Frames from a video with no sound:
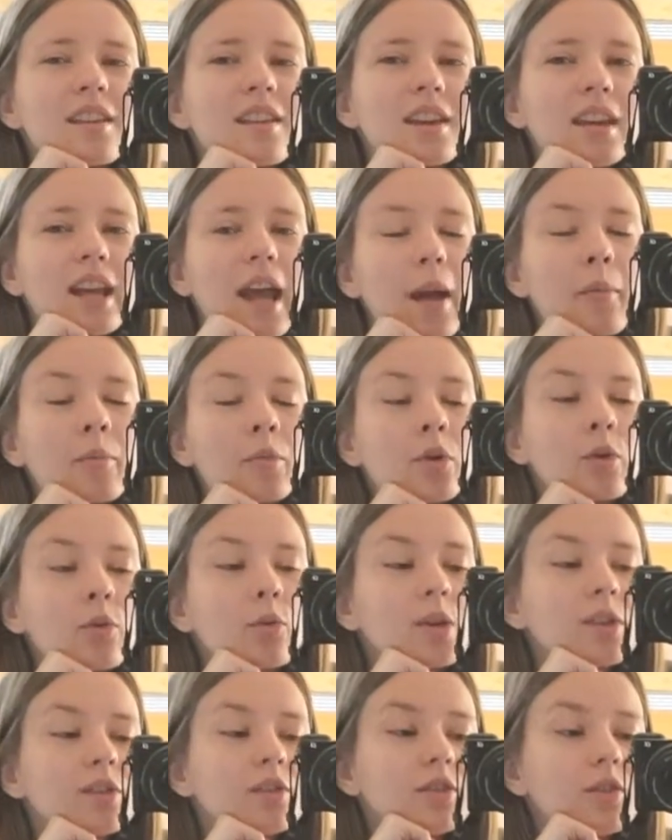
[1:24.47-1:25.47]
the
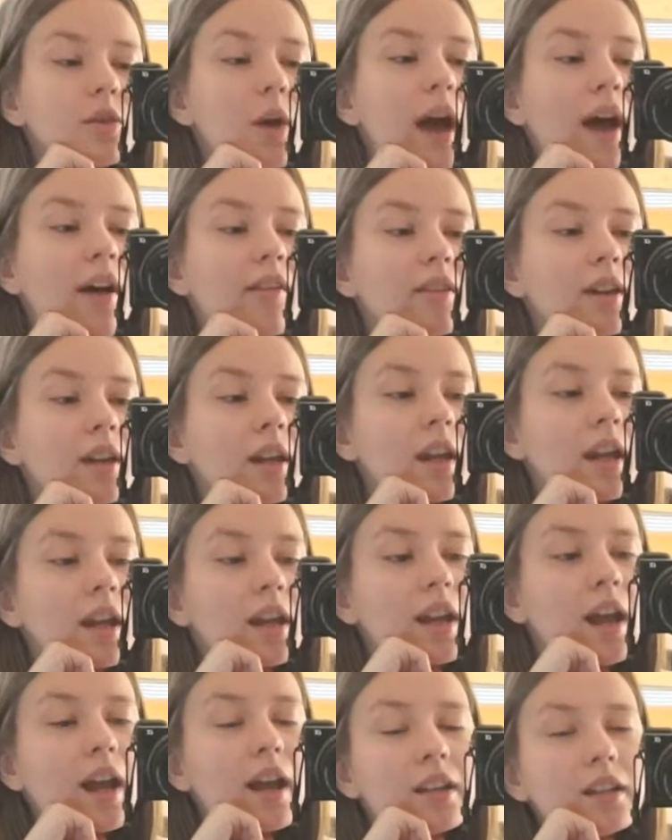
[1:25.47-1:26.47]
camera was too heavy
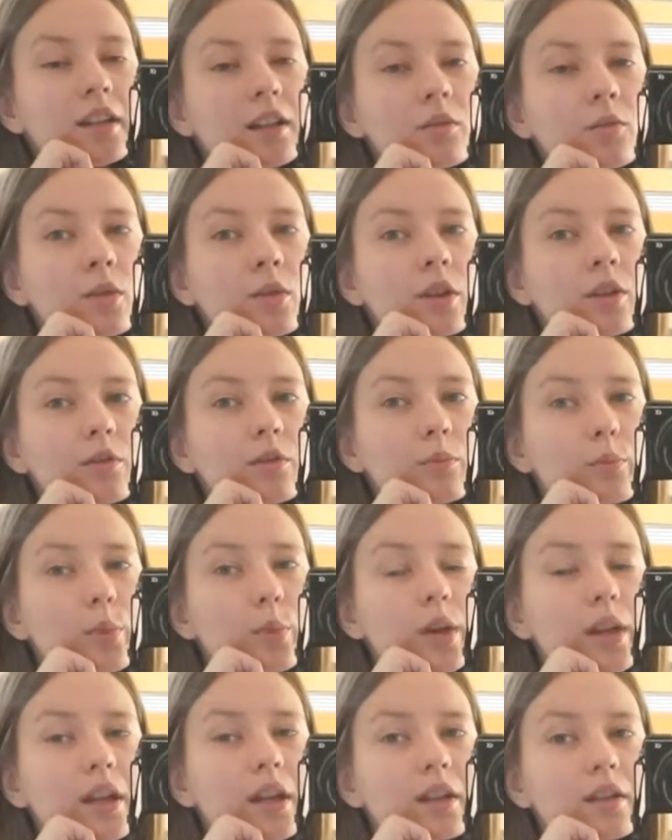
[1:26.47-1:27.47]
and I didn't want to
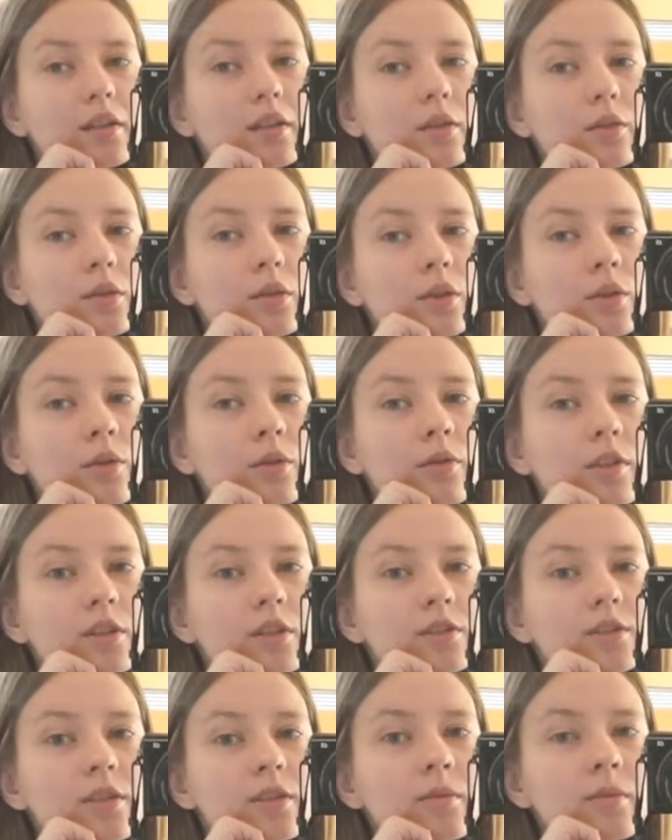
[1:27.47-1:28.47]
bring it to
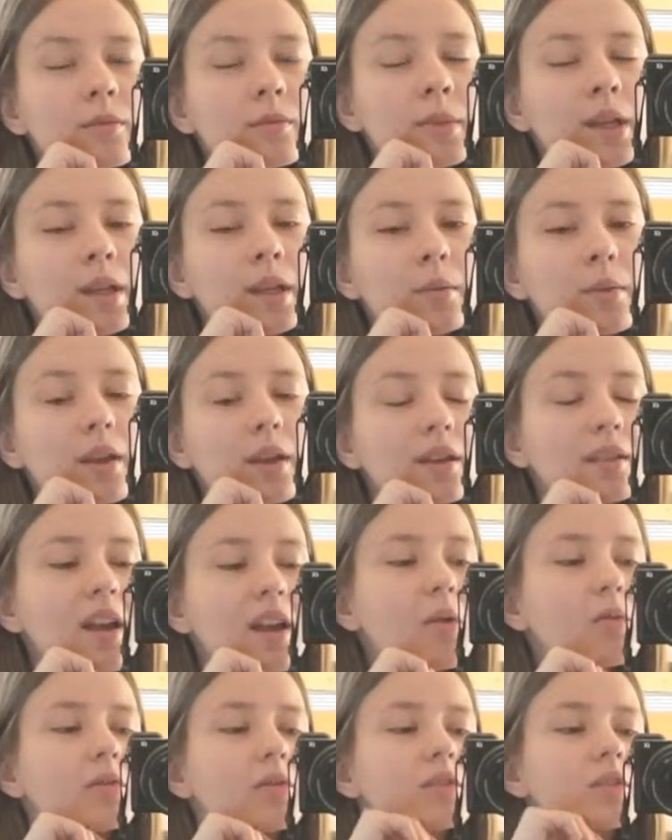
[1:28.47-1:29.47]
university with me because
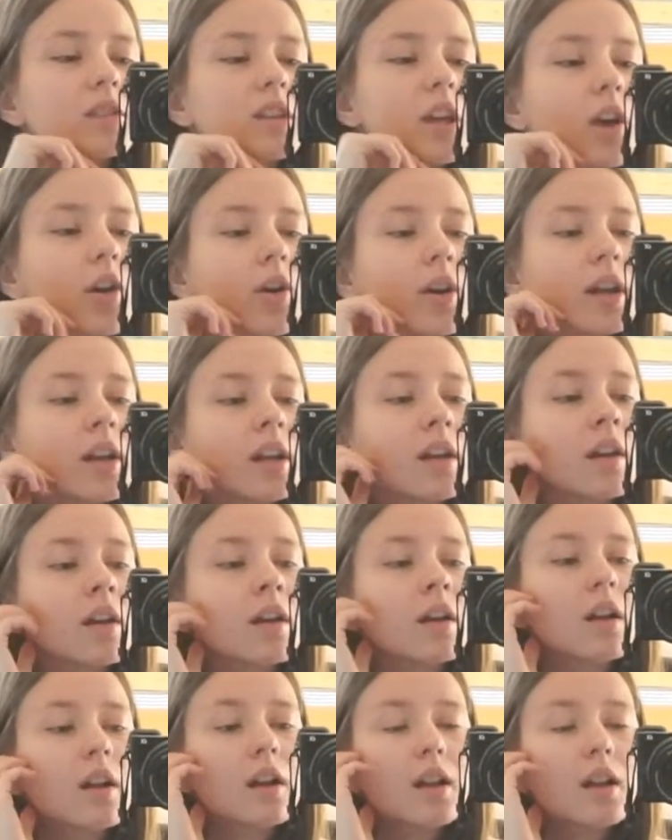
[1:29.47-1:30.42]
I was carrying